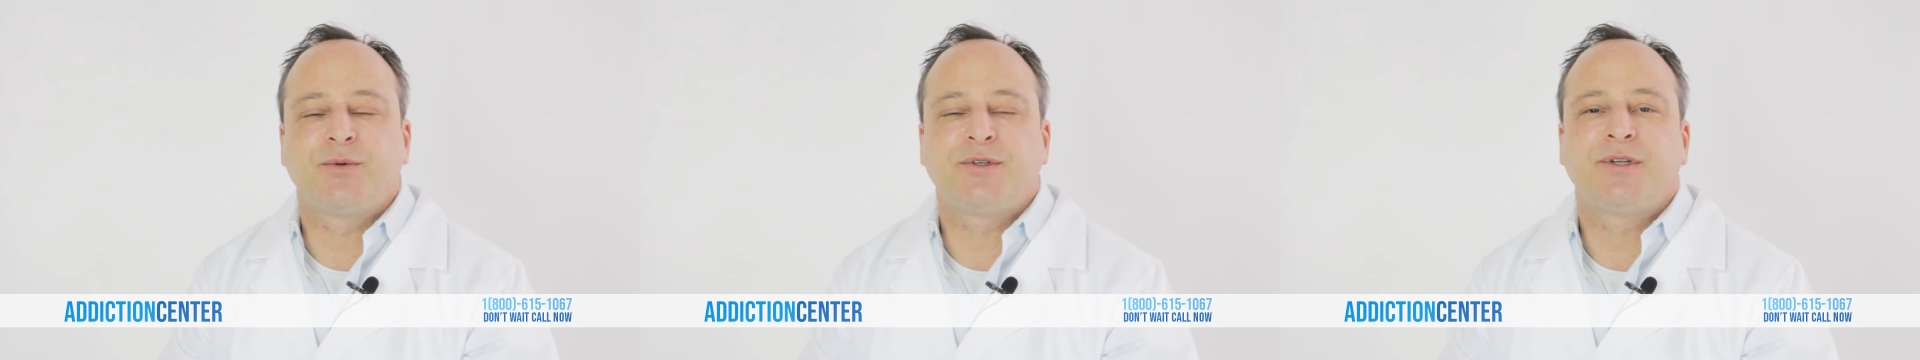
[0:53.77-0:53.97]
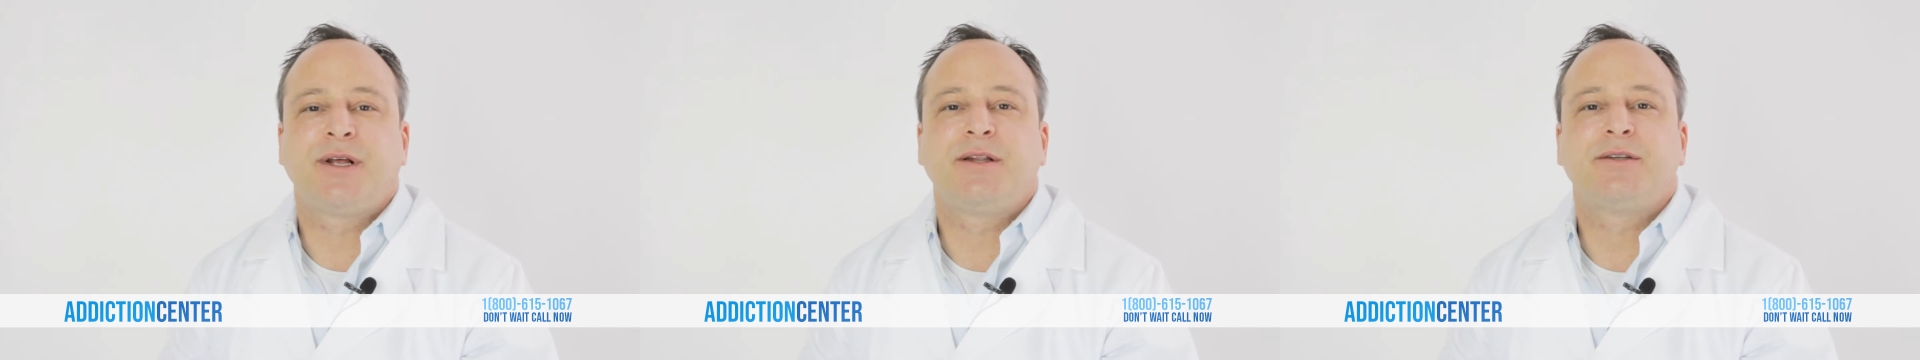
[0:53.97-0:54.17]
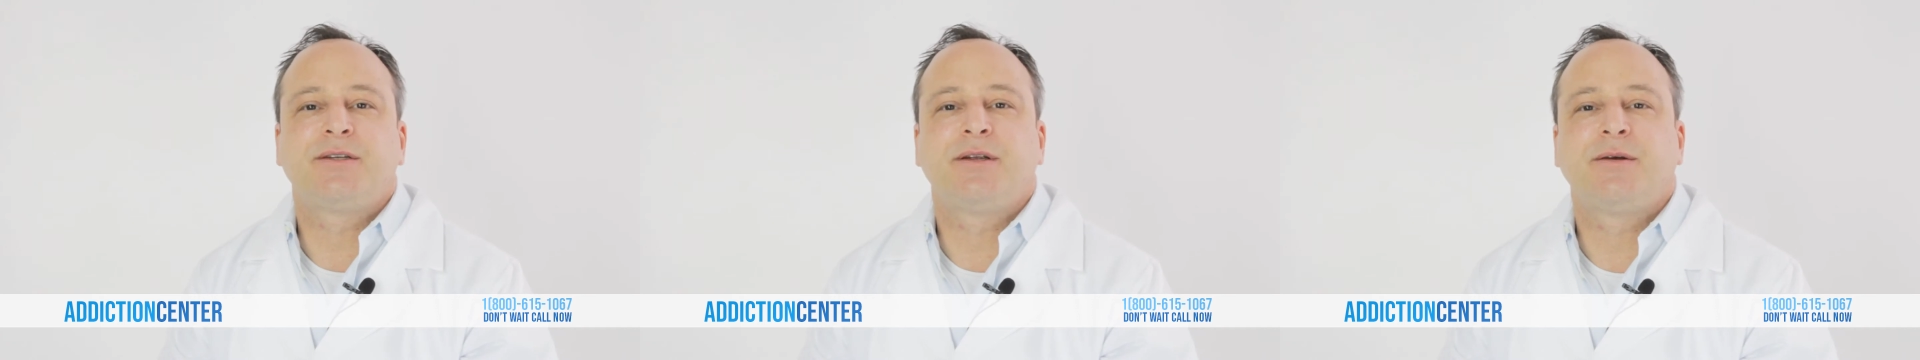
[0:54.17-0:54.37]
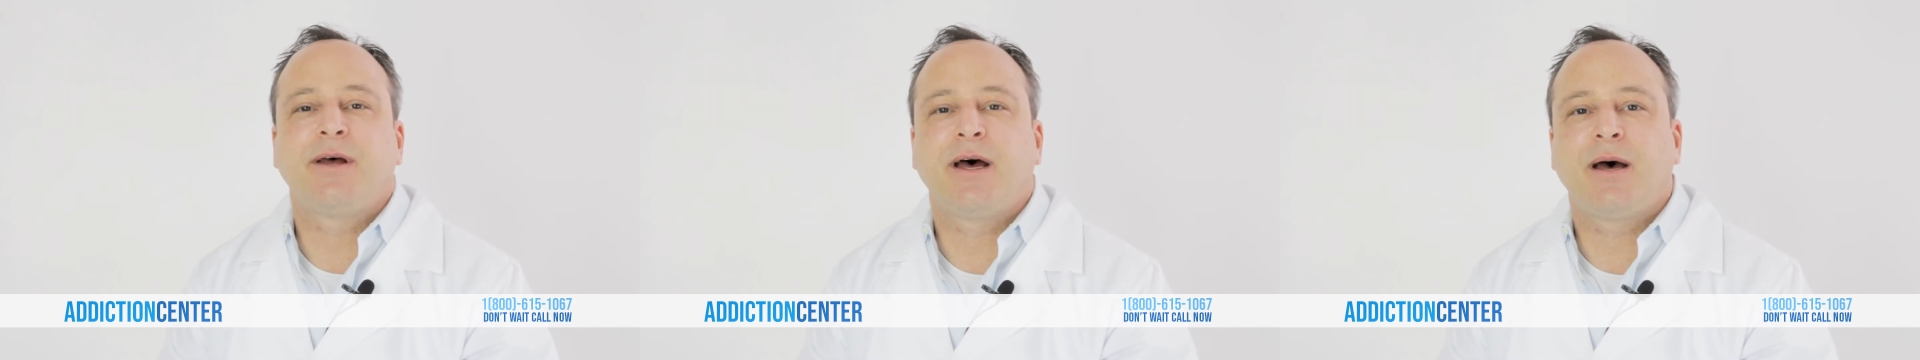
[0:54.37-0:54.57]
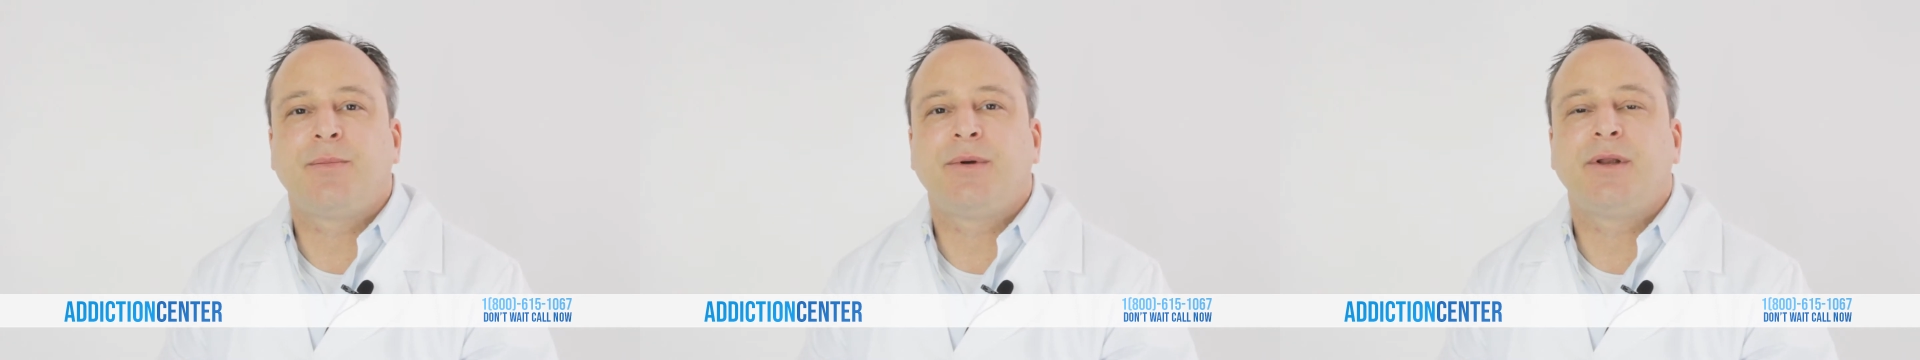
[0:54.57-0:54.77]
which tends to
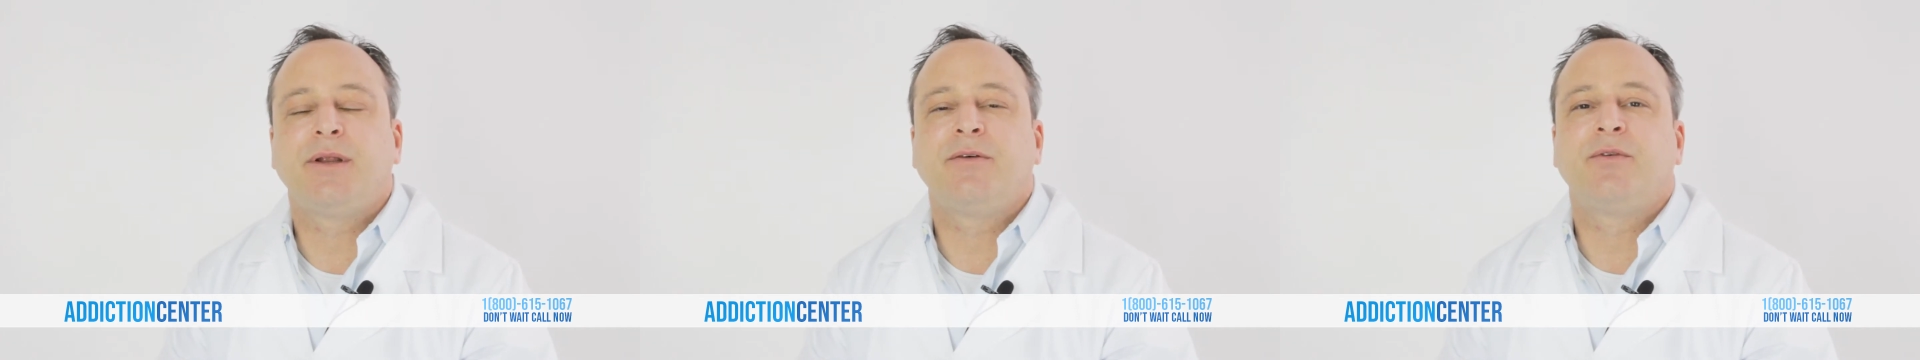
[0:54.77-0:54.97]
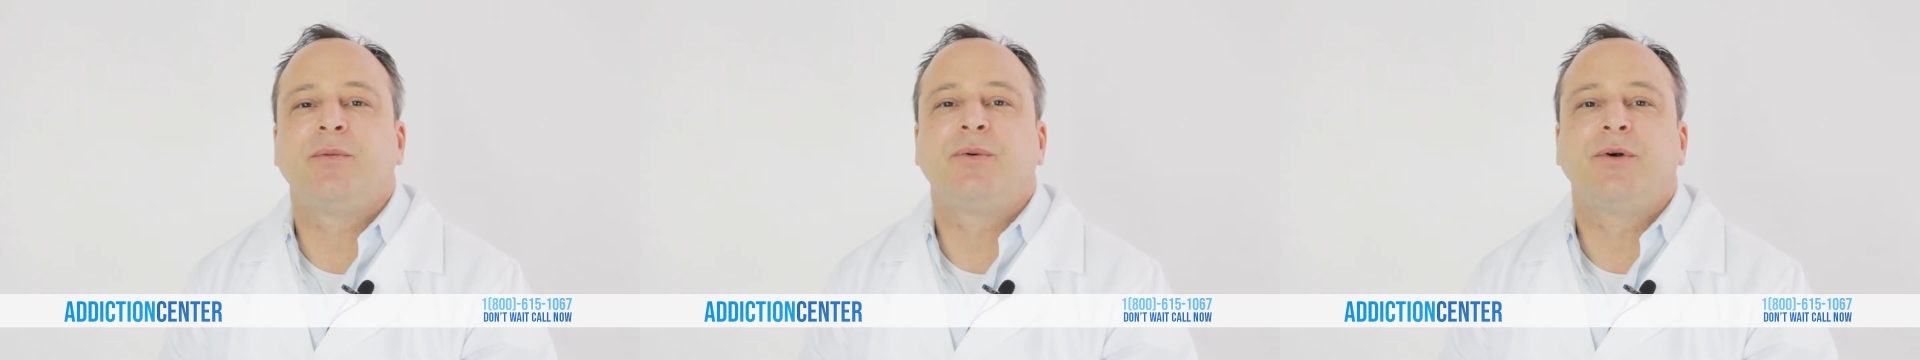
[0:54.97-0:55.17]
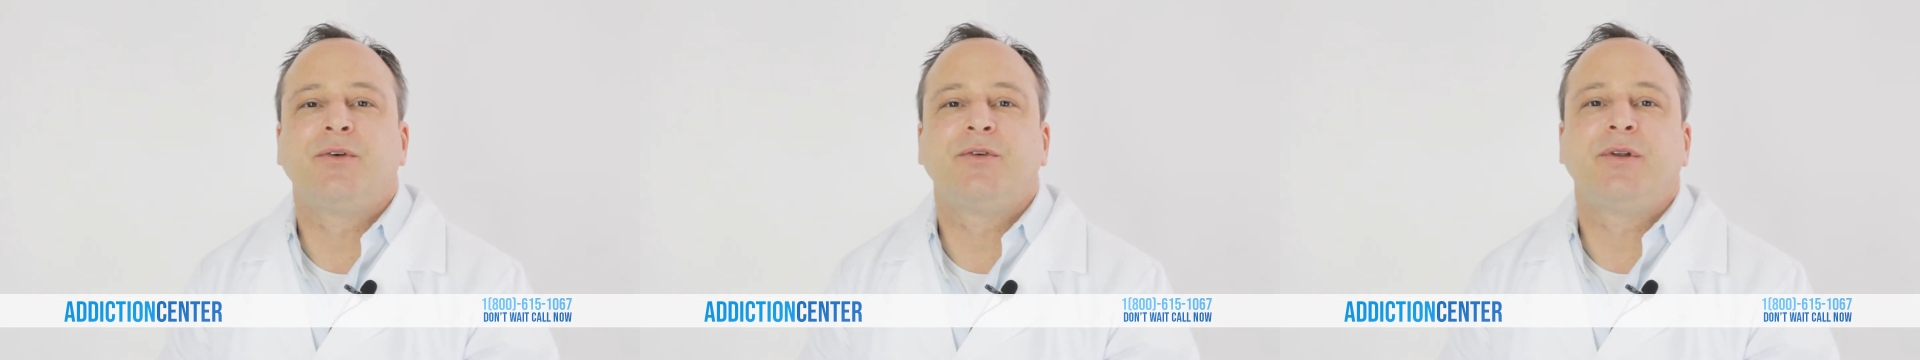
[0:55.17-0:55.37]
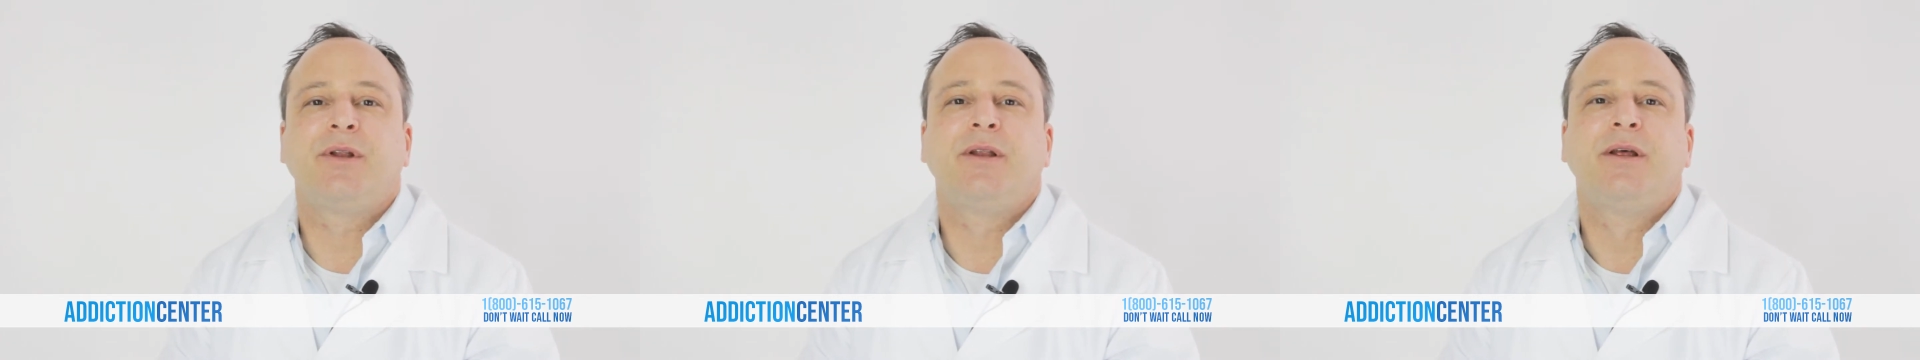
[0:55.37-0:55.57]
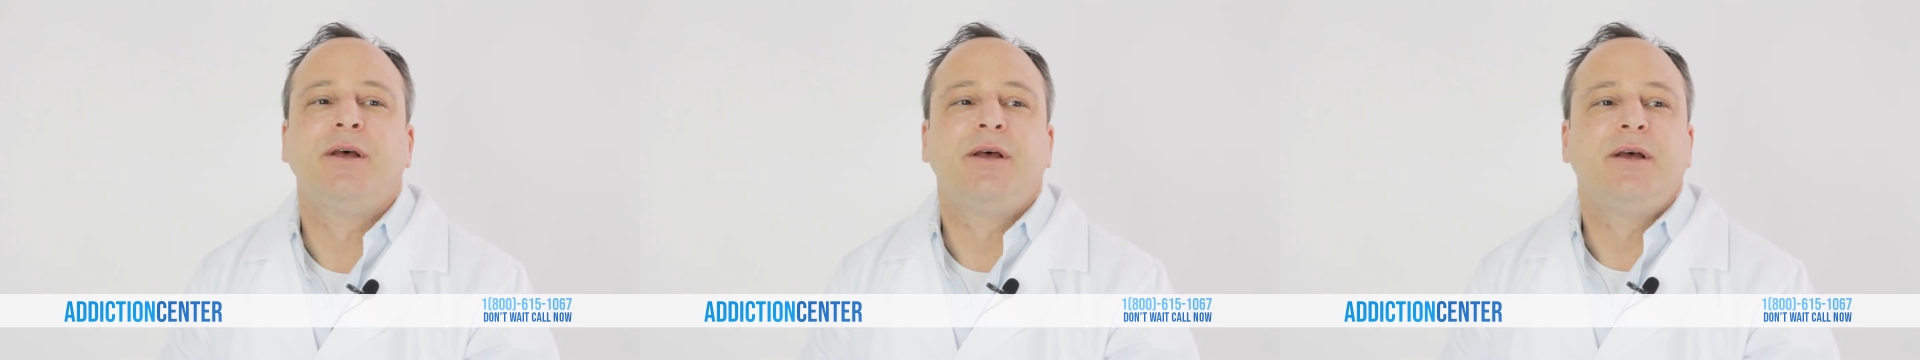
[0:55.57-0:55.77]
happen if a person